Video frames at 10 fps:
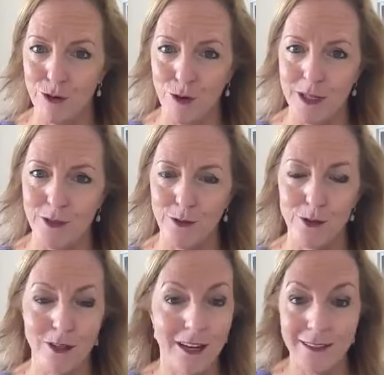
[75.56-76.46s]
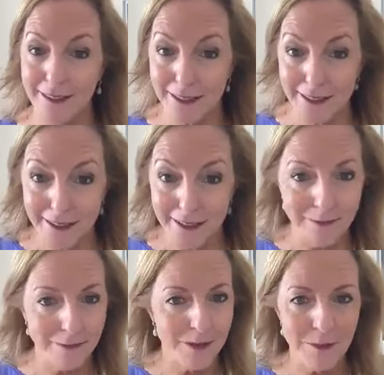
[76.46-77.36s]
Proanthocyanidins,
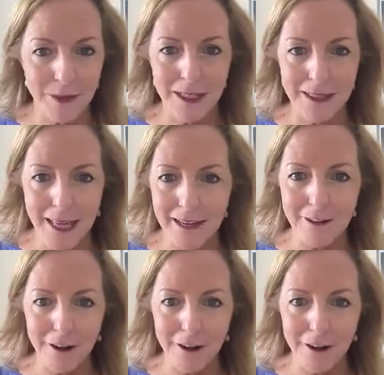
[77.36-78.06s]
something like that.